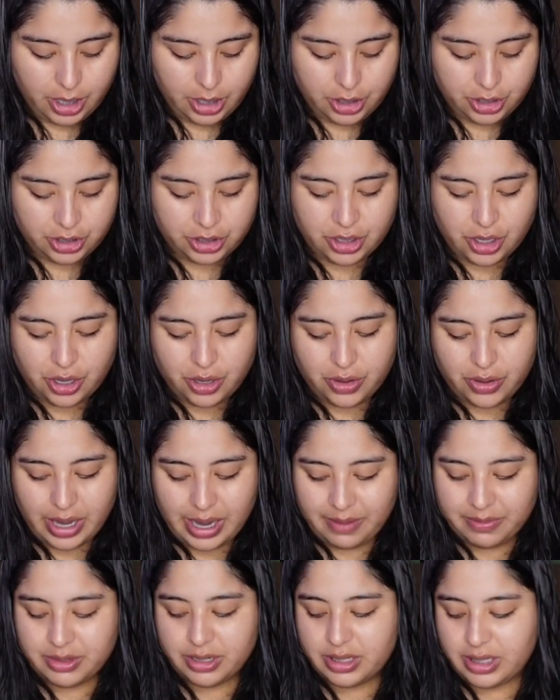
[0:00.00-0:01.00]
So
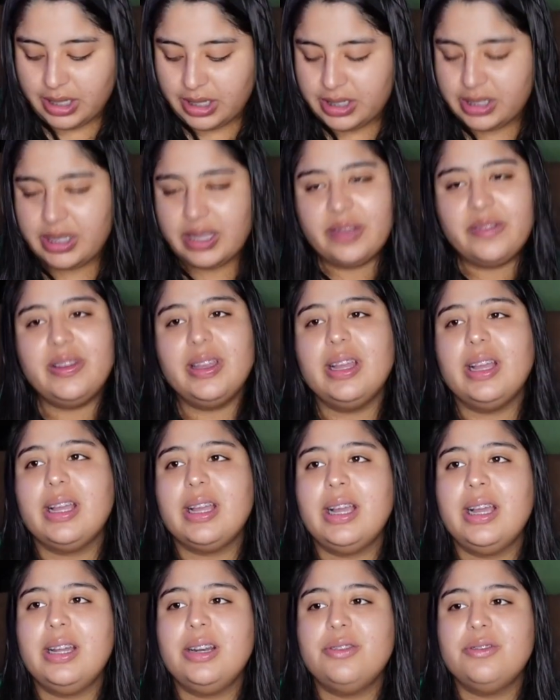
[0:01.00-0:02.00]
after Thanksgiving, I
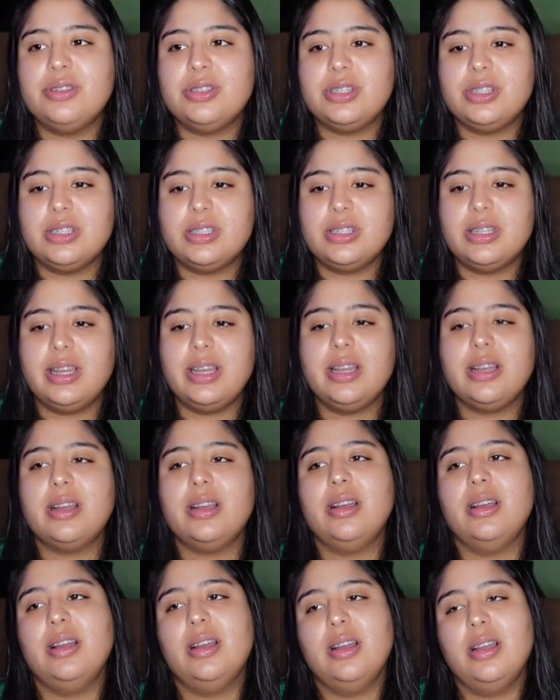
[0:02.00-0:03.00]
kind of was just like,
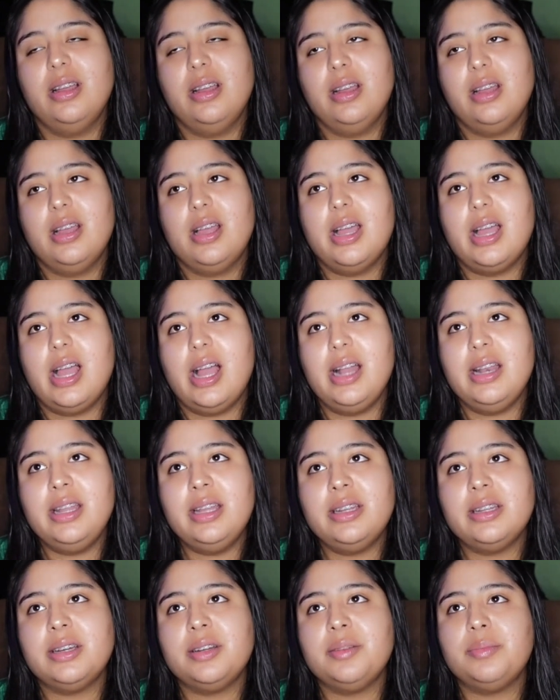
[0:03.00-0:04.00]
I
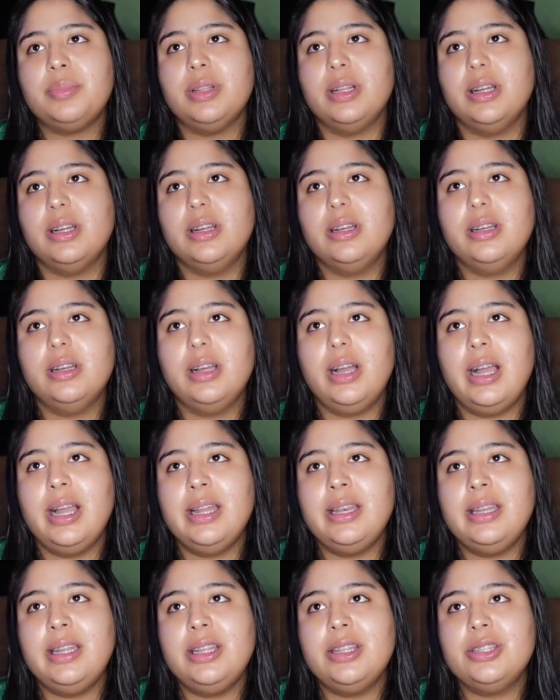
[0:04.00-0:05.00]
need to unplug. I
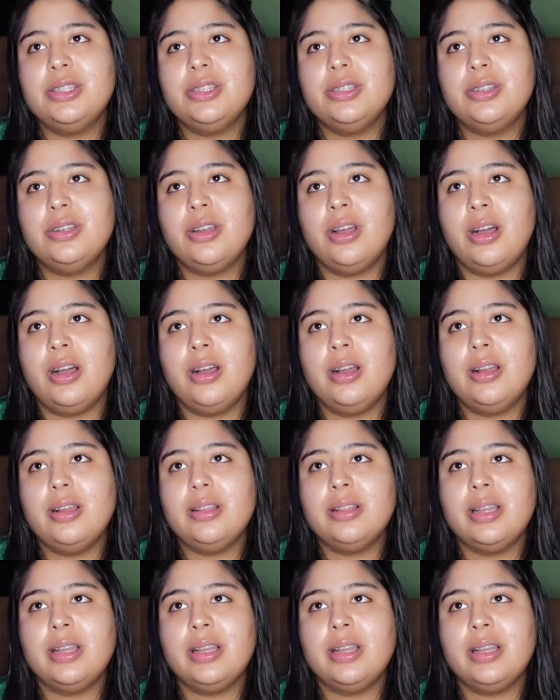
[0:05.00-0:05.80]
need to not